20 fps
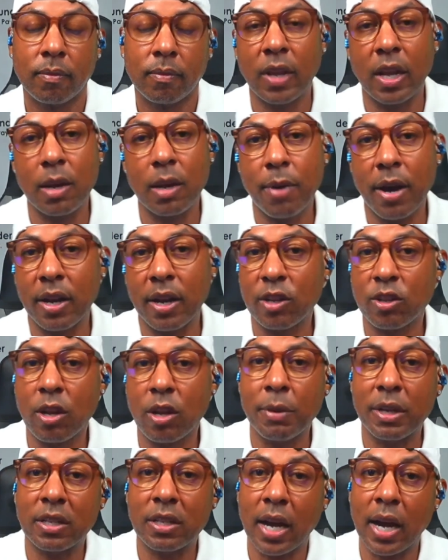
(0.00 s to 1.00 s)
Think about it. There's
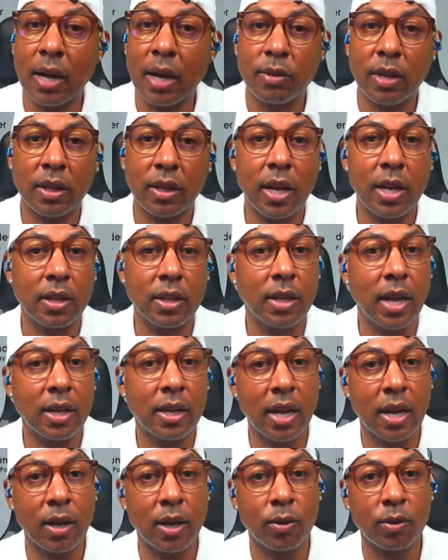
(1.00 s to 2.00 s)
going to be times that
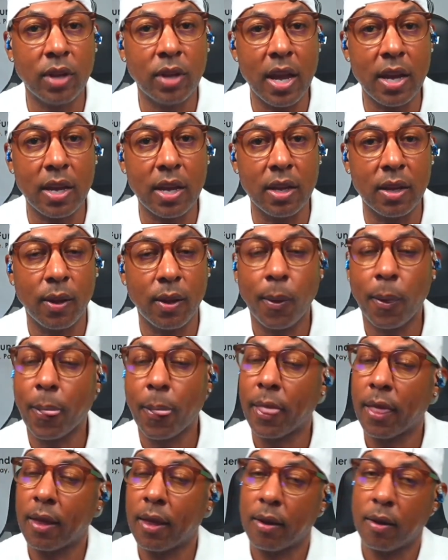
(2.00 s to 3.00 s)
they don't take it
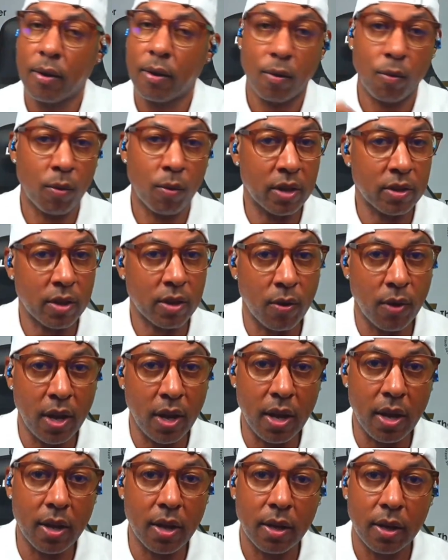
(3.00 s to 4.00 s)
where it's going
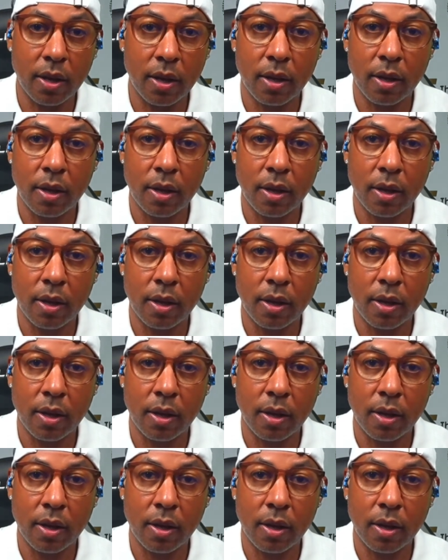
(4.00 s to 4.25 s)
to hit.